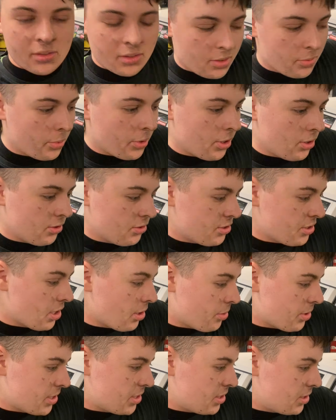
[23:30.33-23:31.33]
the world's
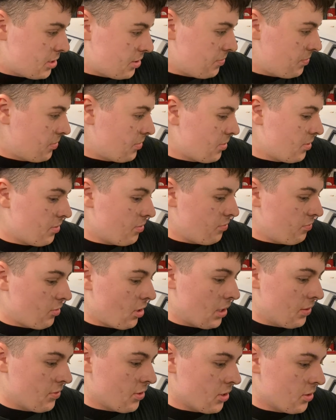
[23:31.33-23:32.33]
lowest
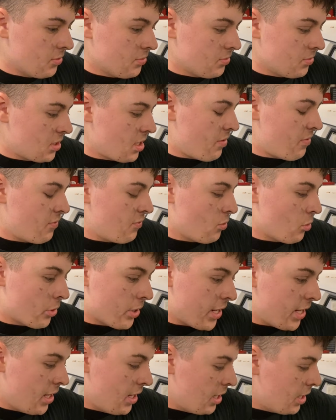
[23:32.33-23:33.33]
Volvo
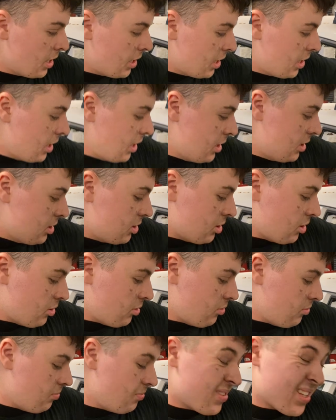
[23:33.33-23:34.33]
740.
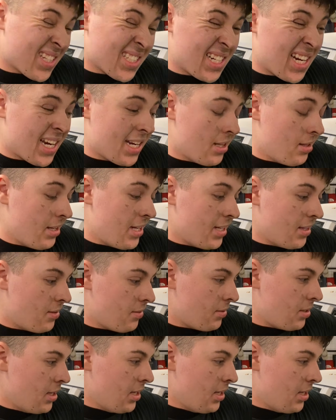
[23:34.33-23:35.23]
So that's kind of it.